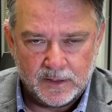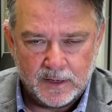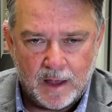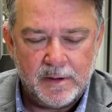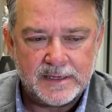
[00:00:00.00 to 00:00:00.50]

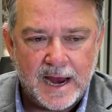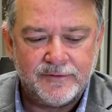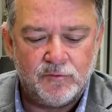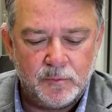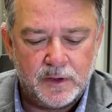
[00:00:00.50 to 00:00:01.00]
How many times
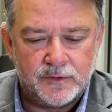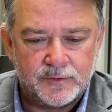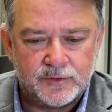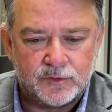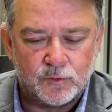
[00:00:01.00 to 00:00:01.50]
have you been in a
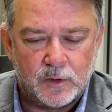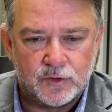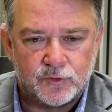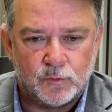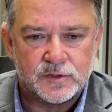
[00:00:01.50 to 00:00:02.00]

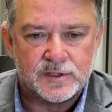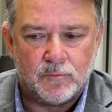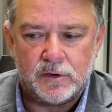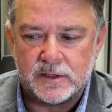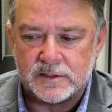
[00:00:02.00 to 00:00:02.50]
situation where
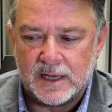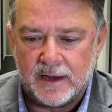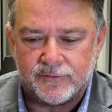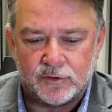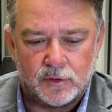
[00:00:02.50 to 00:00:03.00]
someone has
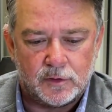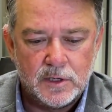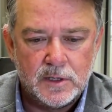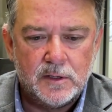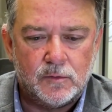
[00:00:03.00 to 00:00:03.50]
left or
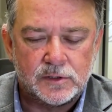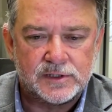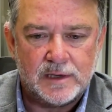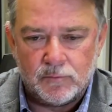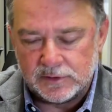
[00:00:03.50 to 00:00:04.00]

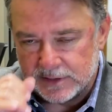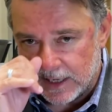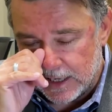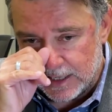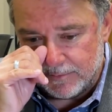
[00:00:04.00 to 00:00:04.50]
someone
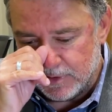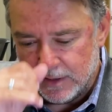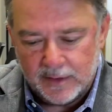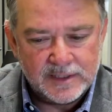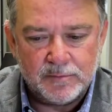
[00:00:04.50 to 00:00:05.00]

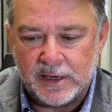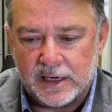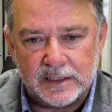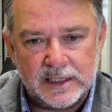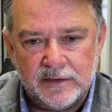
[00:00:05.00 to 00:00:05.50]
had
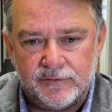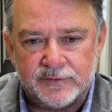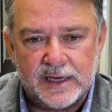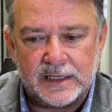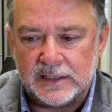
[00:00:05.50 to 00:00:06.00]
to
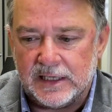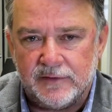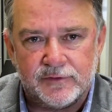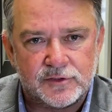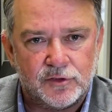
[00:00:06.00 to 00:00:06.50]
take a
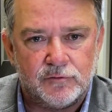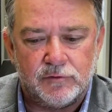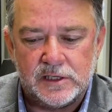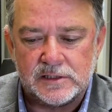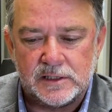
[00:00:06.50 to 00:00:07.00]
leave for a certain
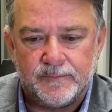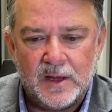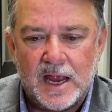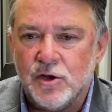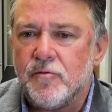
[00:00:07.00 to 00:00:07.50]
reason,
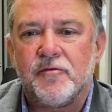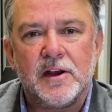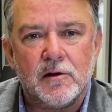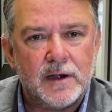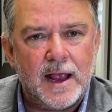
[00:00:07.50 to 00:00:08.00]
and you
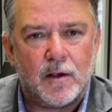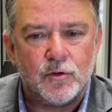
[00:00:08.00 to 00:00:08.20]
figure it out.